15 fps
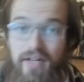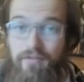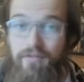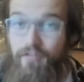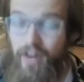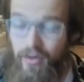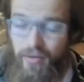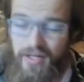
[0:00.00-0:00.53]

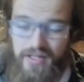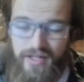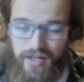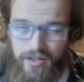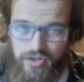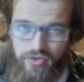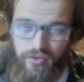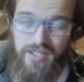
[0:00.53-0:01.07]
very
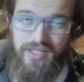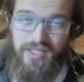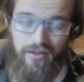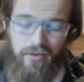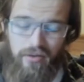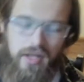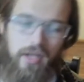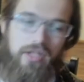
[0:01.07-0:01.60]
dexterous
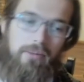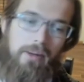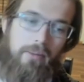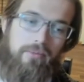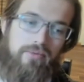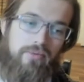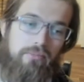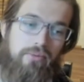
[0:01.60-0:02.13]
Ilya to be
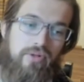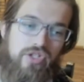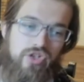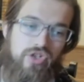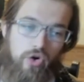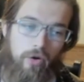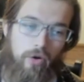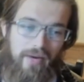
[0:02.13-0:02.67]
able to
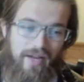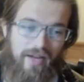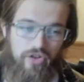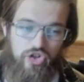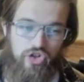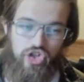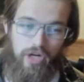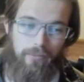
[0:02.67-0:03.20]
pursue him and have to
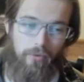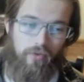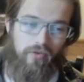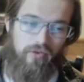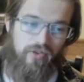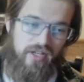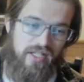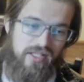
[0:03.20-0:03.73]
jump
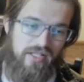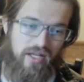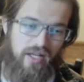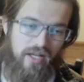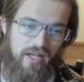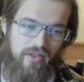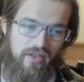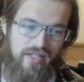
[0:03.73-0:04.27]
over these
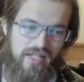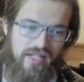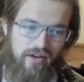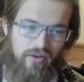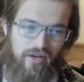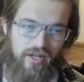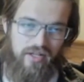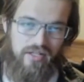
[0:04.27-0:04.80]

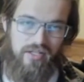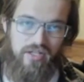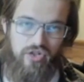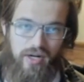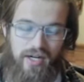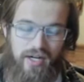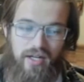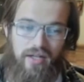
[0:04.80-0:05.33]
areas to
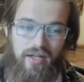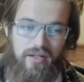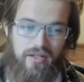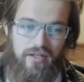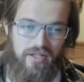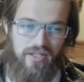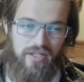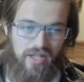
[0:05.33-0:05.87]
try to
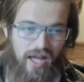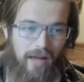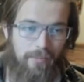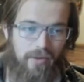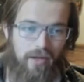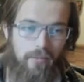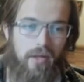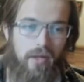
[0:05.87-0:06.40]
stop
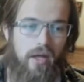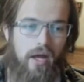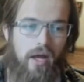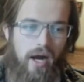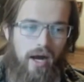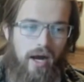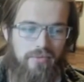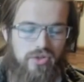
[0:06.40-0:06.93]
him.
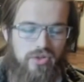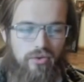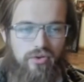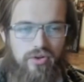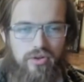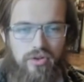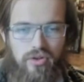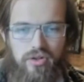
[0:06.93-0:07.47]
So
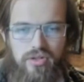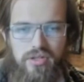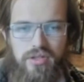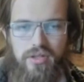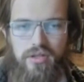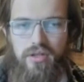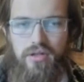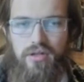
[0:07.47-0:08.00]

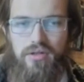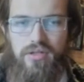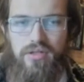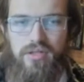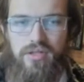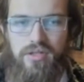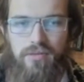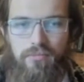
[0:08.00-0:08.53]
there's
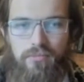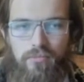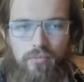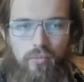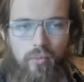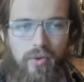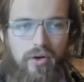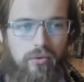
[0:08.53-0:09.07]

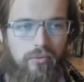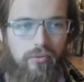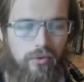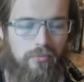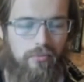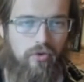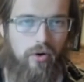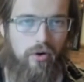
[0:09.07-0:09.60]
some wiggle
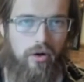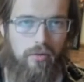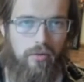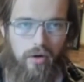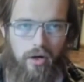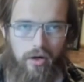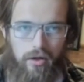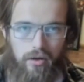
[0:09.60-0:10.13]
room for
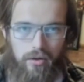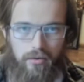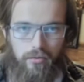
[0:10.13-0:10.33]
our